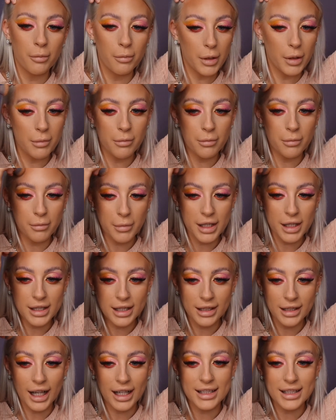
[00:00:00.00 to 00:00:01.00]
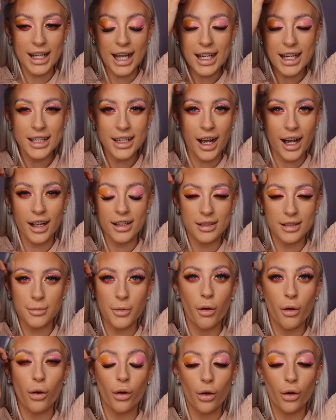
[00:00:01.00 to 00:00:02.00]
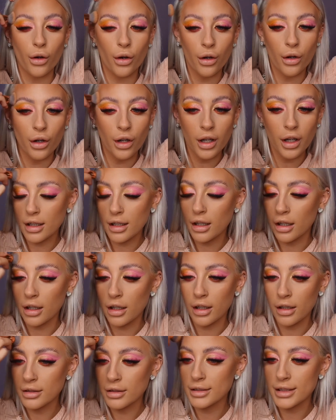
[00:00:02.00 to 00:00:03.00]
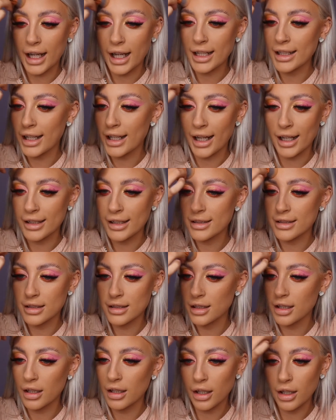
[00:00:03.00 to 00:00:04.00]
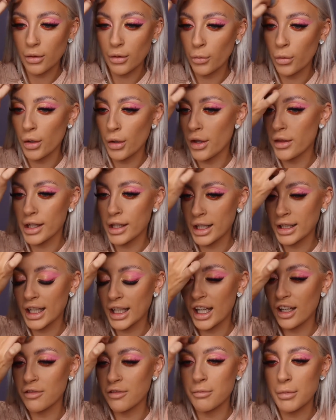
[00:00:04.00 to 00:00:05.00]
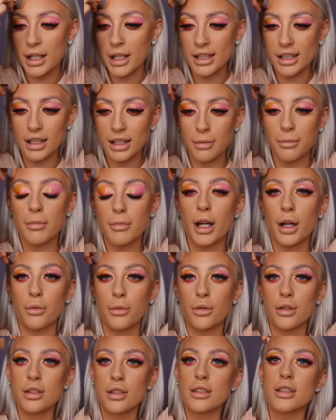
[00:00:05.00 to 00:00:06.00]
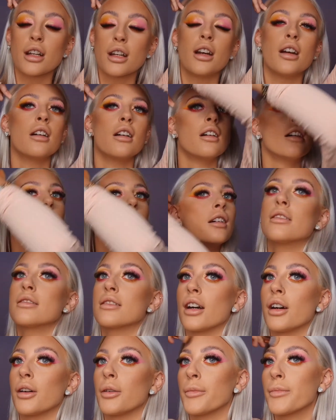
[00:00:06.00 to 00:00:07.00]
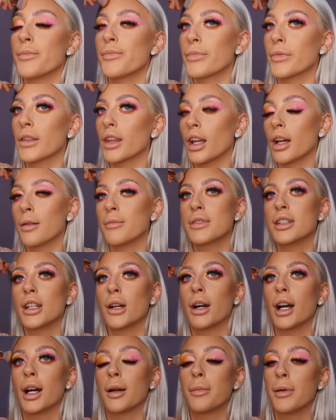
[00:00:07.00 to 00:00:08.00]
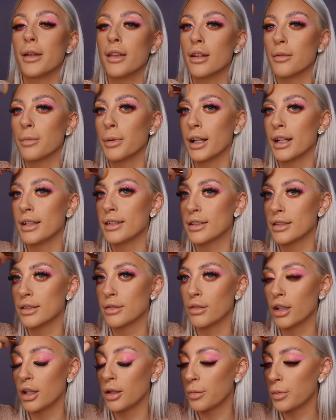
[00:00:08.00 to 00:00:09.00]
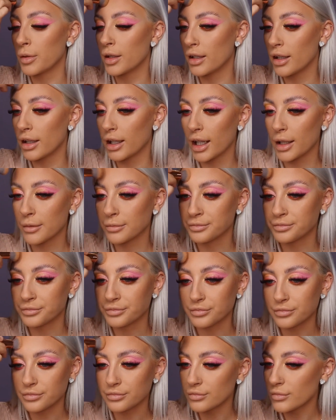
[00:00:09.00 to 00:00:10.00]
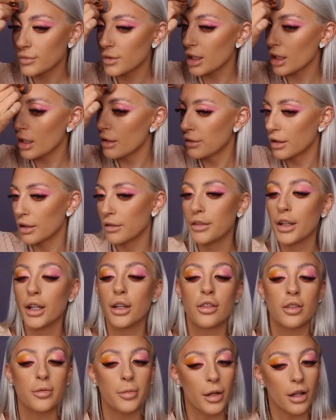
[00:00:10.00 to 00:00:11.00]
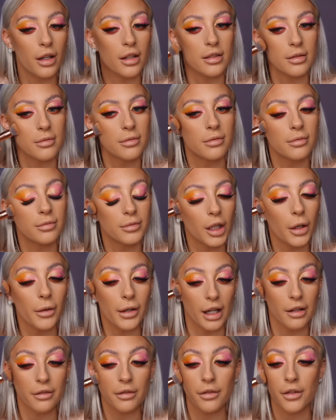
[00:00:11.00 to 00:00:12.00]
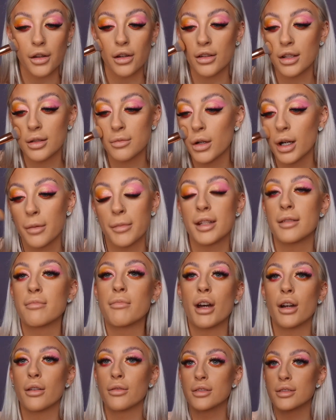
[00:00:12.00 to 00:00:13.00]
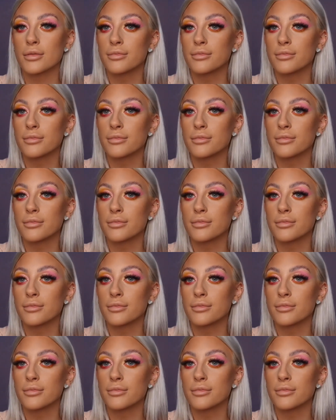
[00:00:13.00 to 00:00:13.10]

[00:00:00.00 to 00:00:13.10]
been missing like date nights more. Oh, date nights were the thing that I've missed the most. So I'm so happy that places are opening again for food, because going out for food is what I miss most.